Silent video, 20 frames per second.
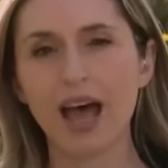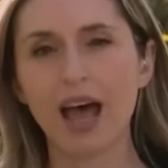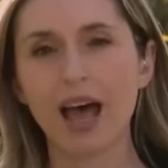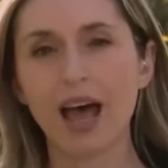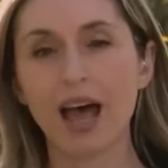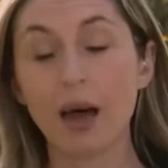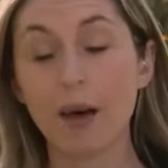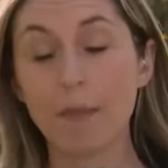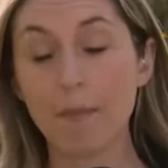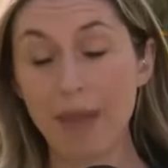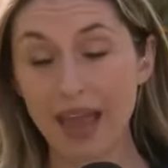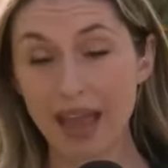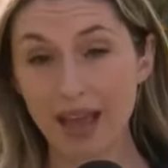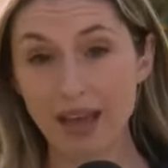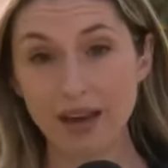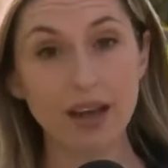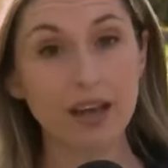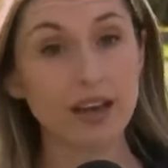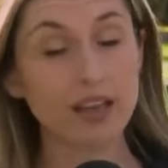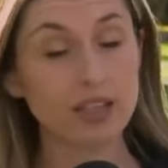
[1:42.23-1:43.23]
uh, a
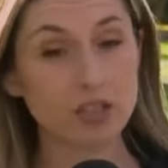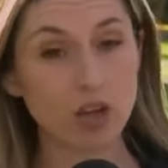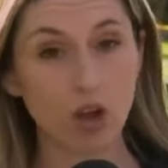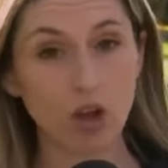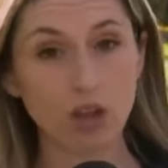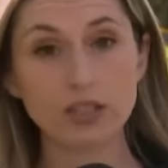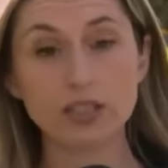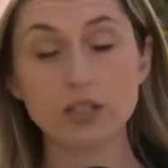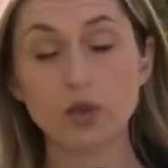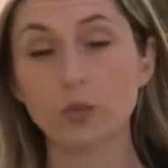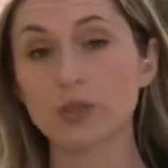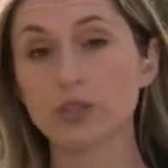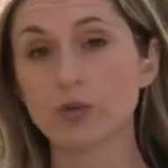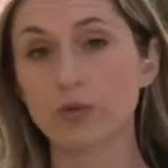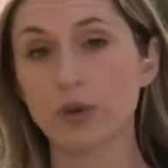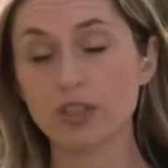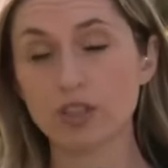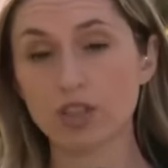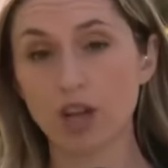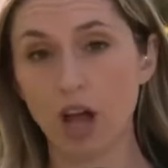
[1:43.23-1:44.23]
man, an adult, was
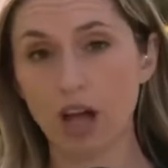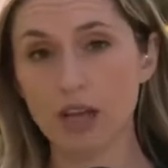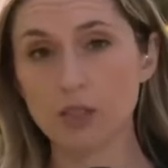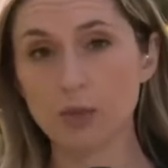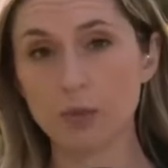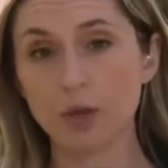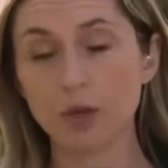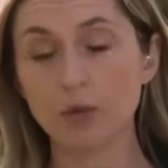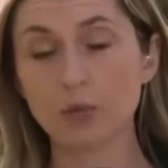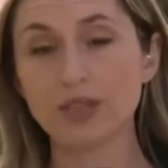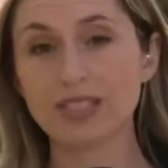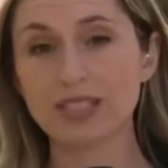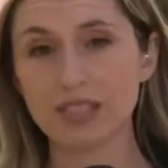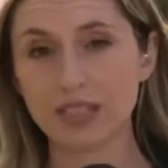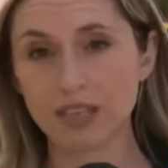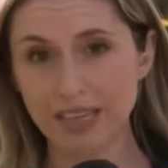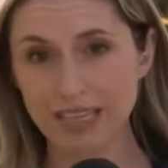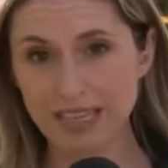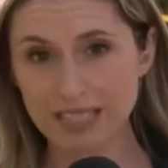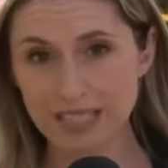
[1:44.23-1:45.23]
rushed to hospital with
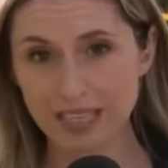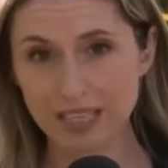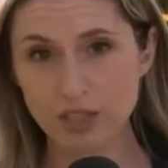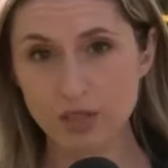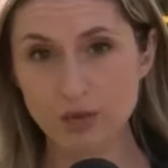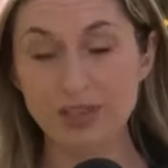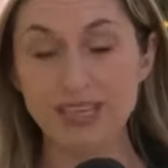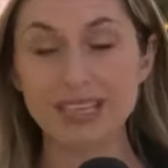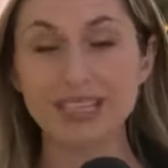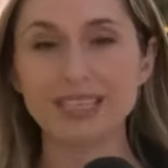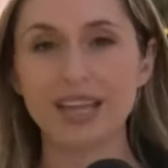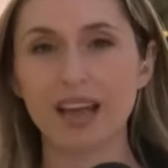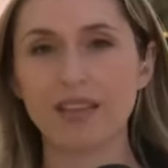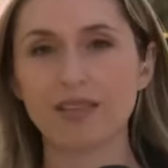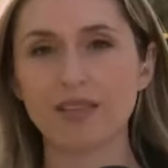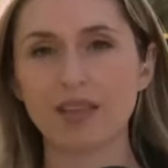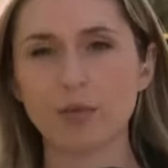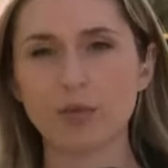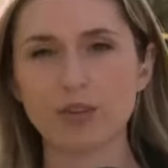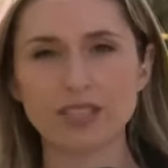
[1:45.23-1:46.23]
serious injuries,
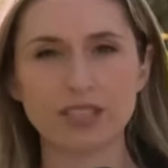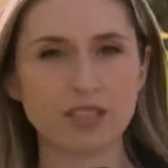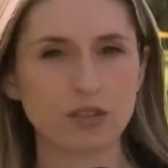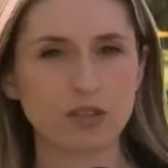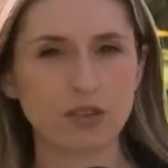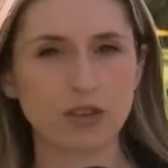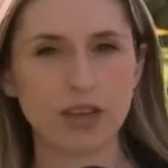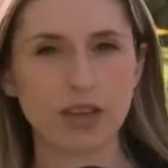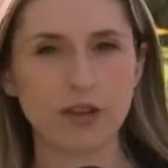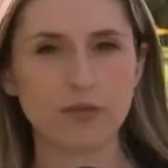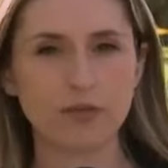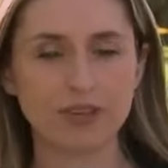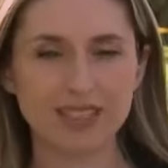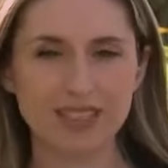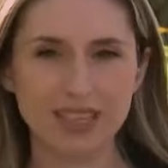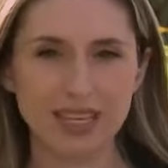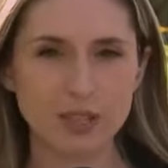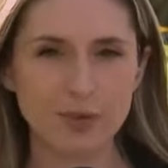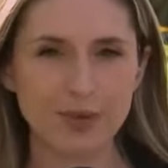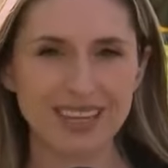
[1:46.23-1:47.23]
and they were still looking for a
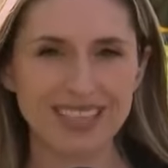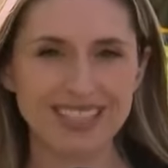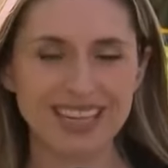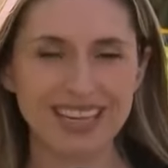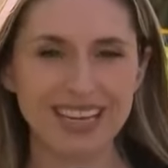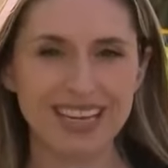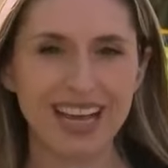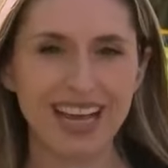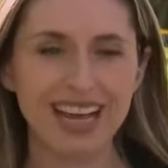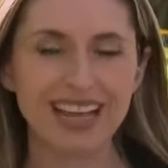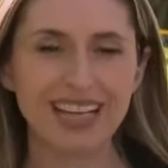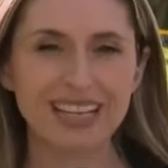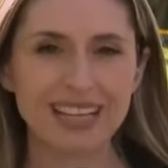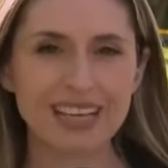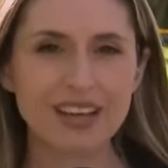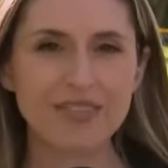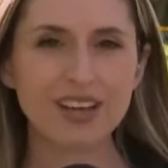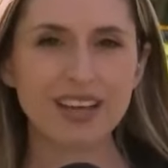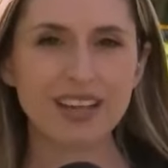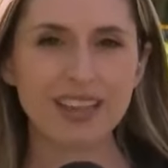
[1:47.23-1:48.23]
suspect seen
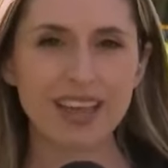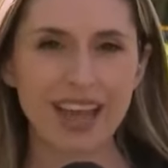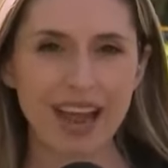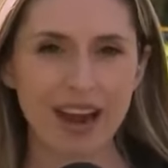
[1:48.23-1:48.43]
leaving the